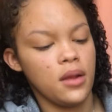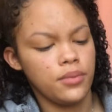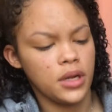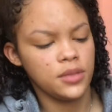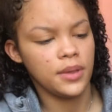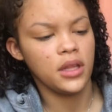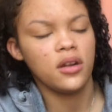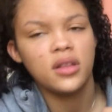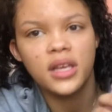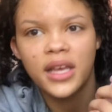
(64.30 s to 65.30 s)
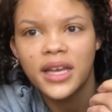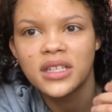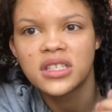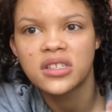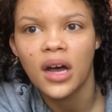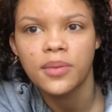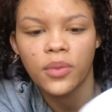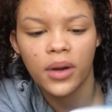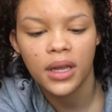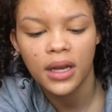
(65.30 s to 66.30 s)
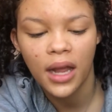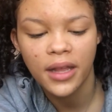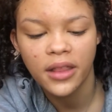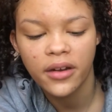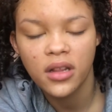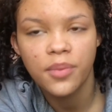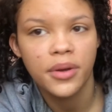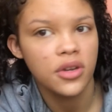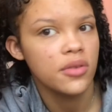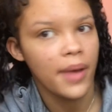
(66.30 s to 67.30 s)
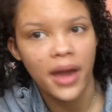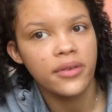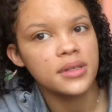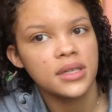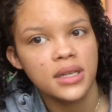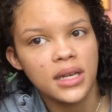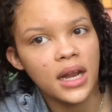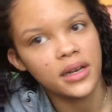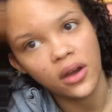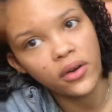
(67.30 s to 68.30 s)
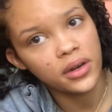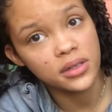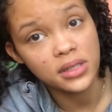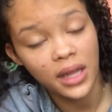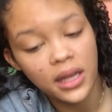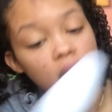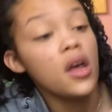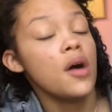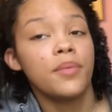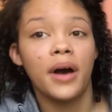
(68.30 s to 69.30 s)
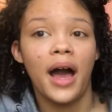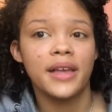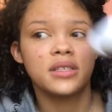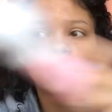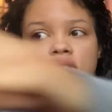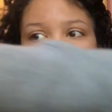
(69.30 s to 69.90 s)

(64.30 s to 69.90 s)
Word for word: brush, but literally it stopped working. I literally put new batteries in it, and I don't understand. But I still use